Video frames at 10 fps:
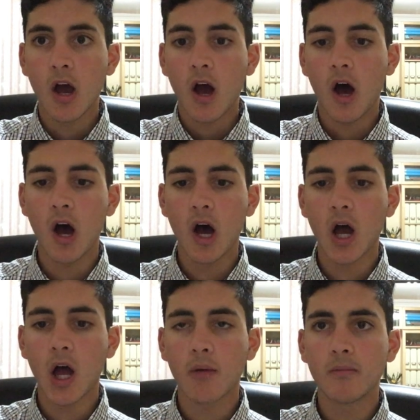
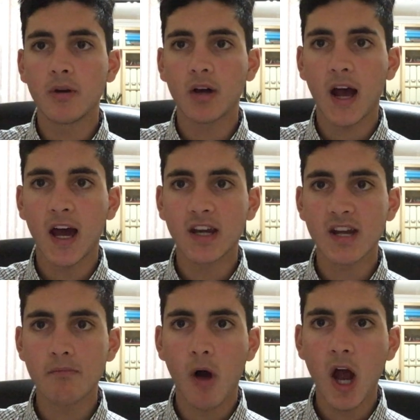And
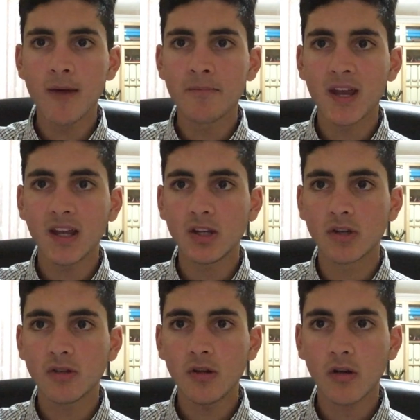in my
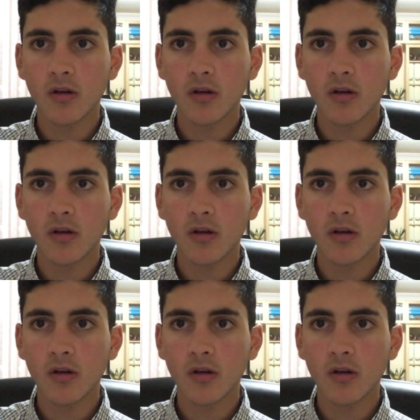opinion,